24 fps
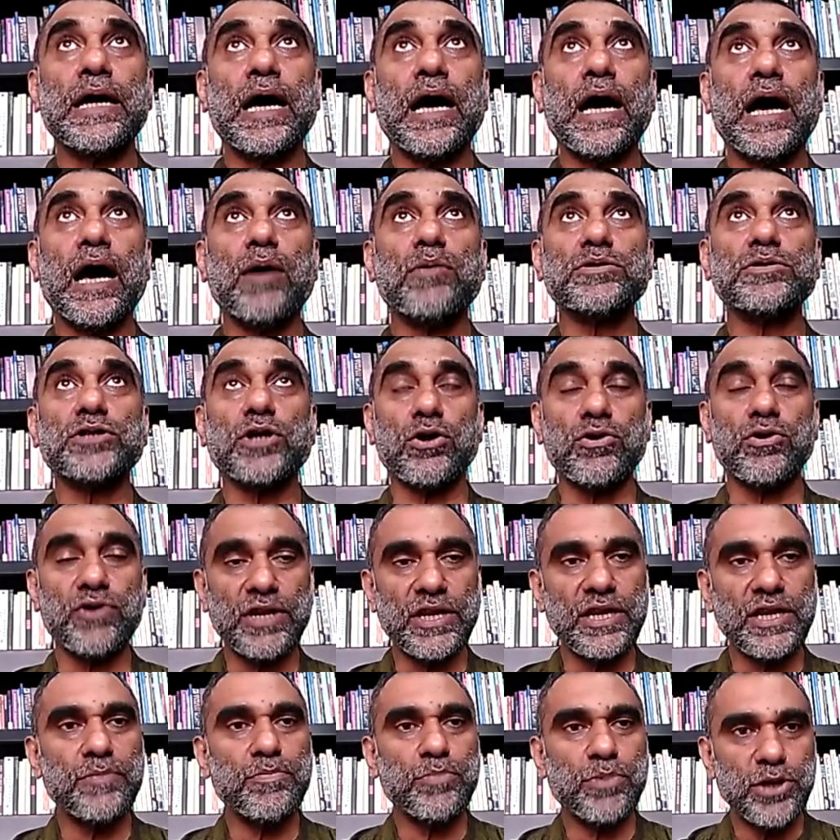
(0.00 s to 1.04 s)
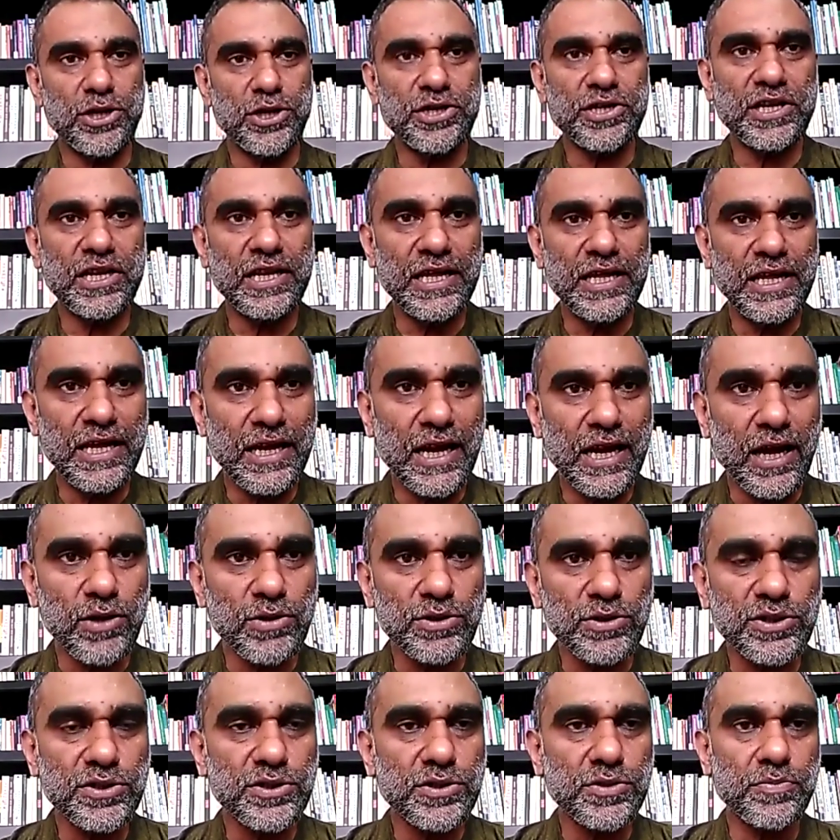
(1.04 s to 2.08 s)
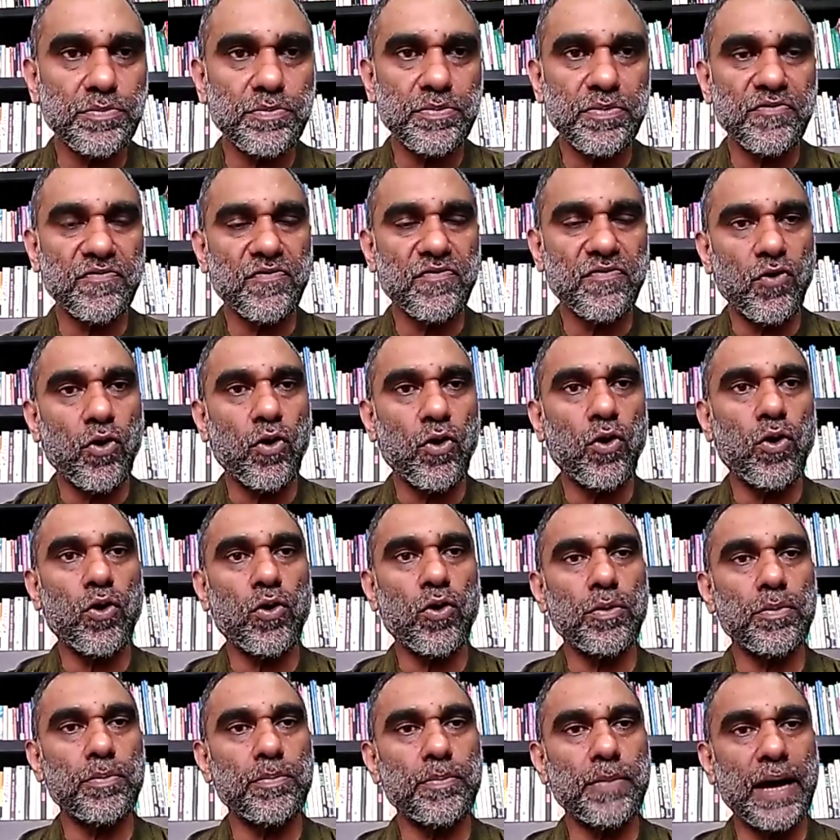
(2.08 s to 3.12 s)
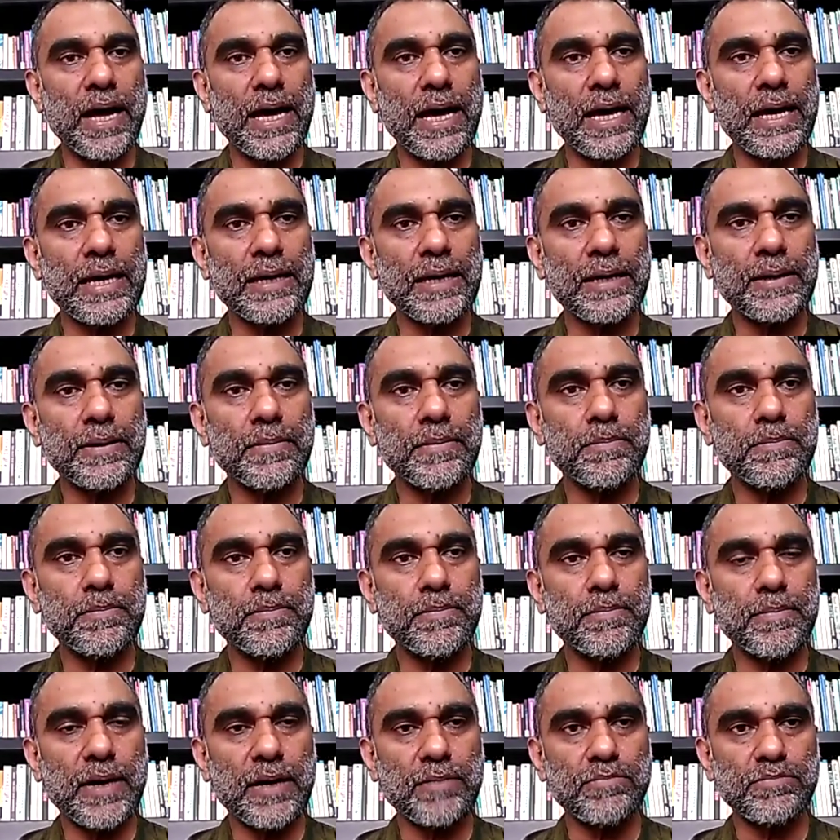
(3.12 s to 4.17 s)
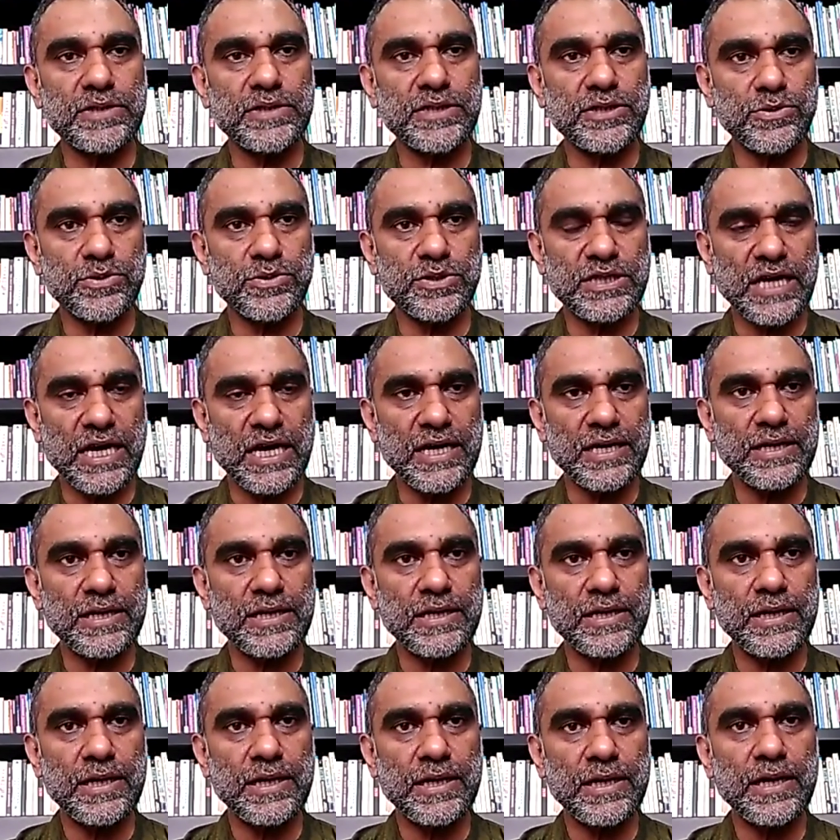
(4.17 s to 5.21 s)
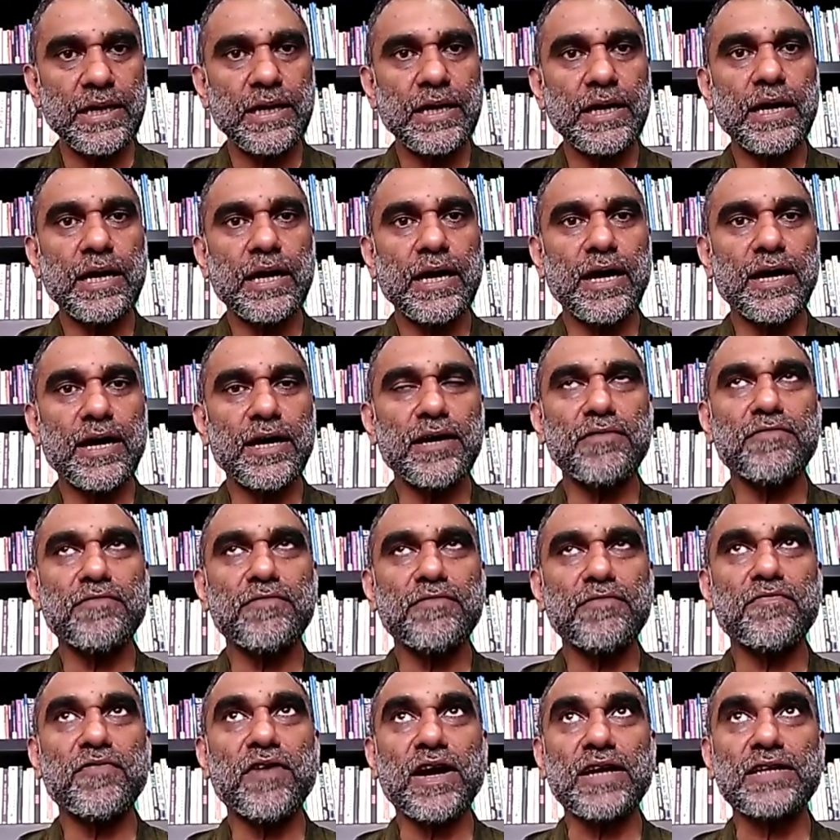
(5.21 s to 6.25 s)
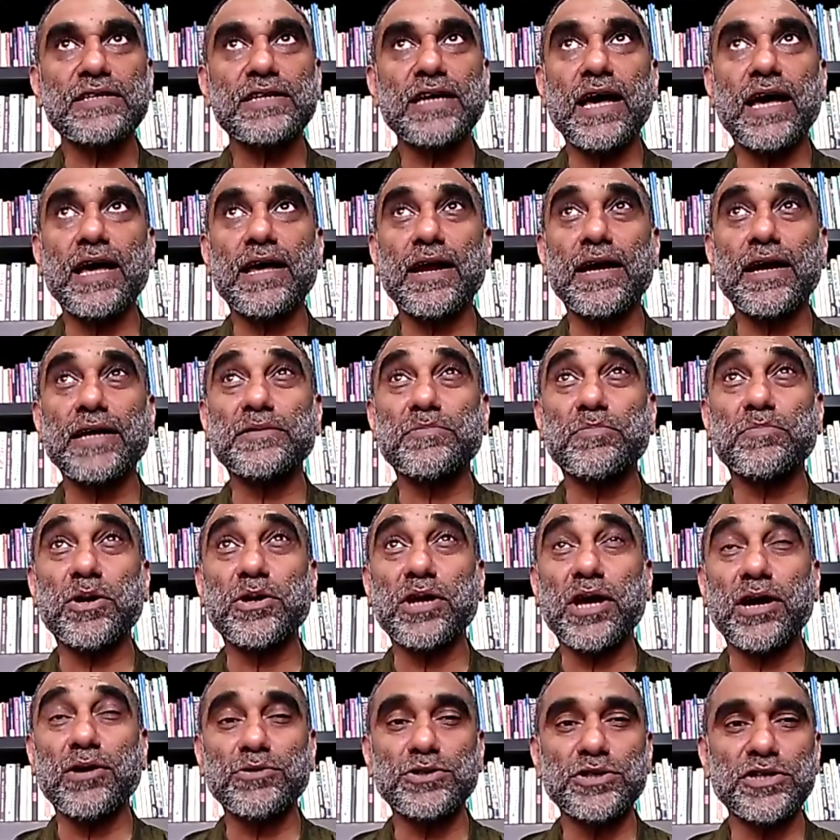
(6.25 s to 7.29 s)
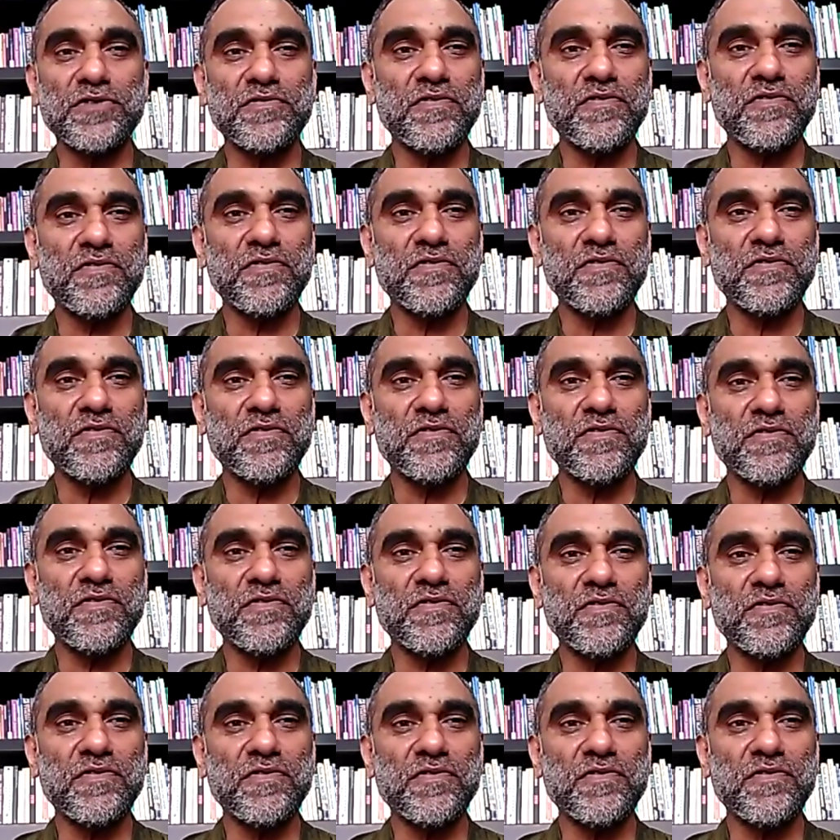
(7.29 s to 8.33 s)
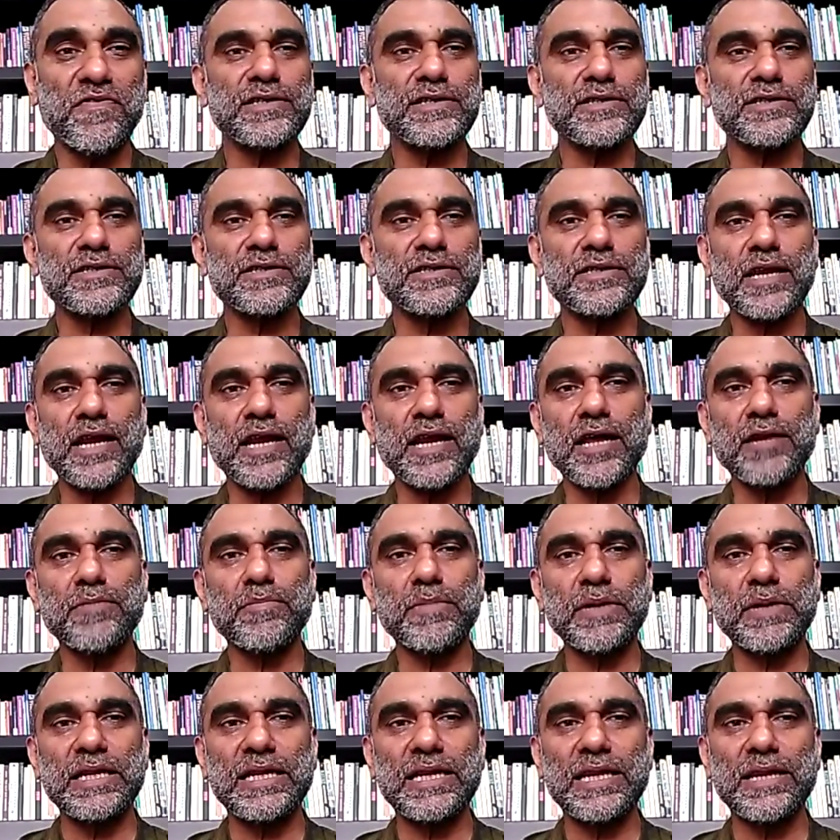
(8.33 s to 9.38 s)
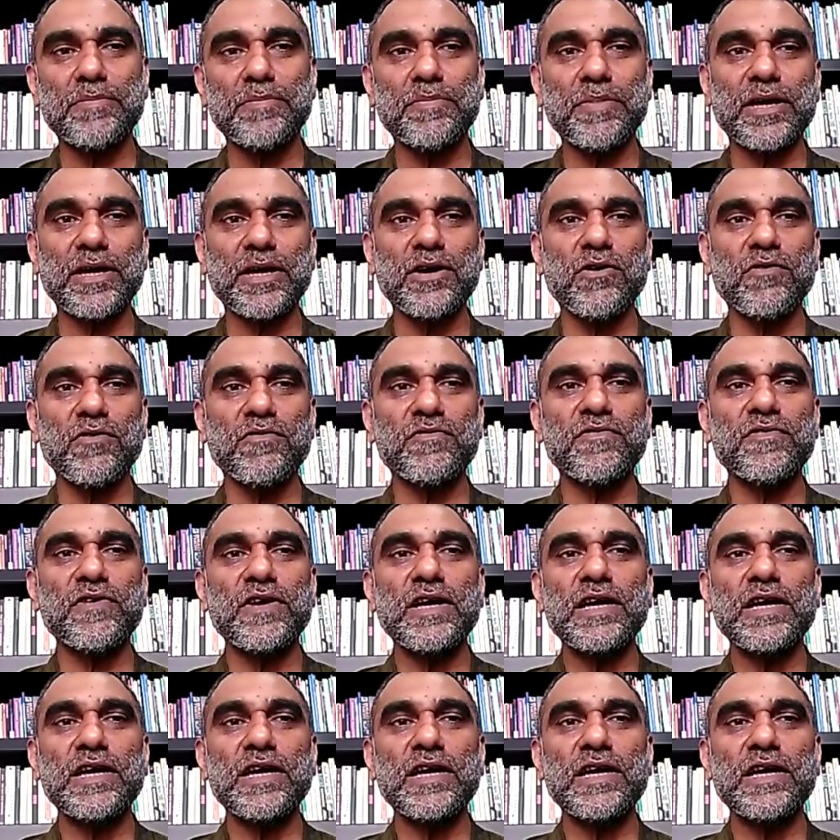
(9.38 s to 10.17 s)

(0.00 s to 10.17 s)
I was already politically aroused before my mum's suicide. In fact, I write about how she found articles that I'd been clipping of